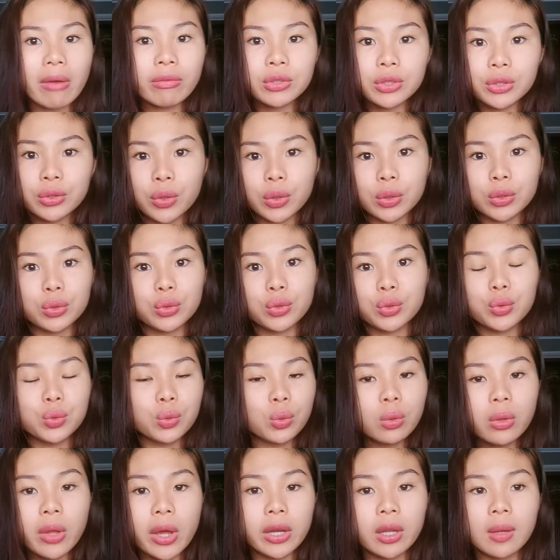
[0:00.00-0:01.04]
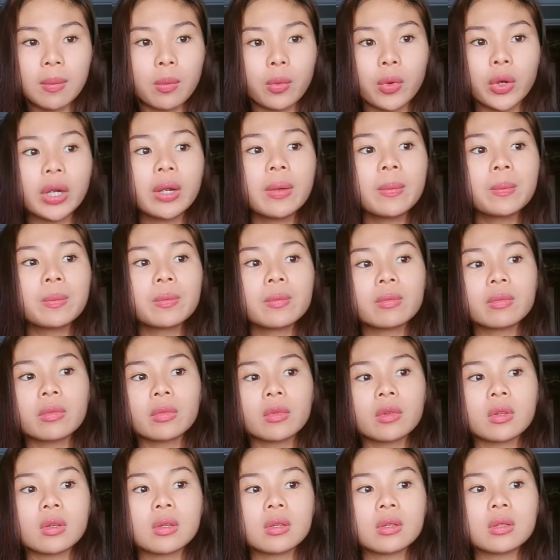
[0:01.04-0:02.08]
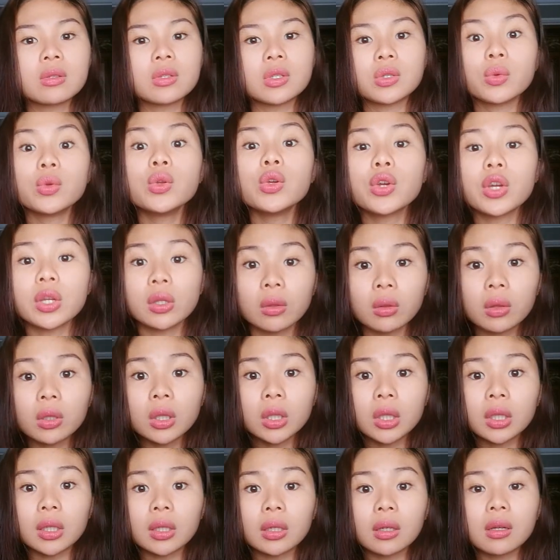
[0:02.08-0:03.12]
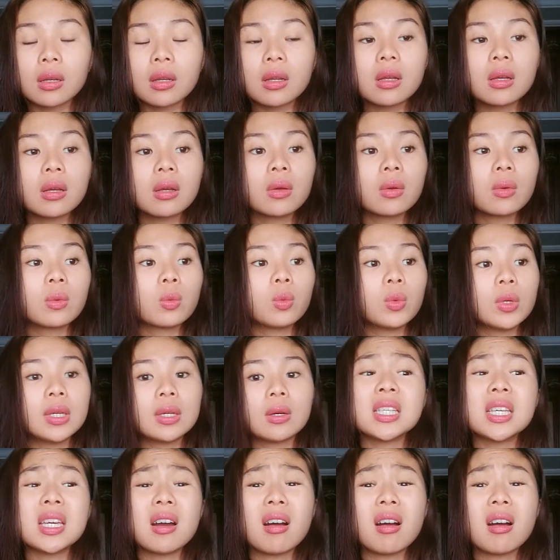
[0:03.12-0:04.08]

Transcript: You don't have to go to school anymore, so you can learn.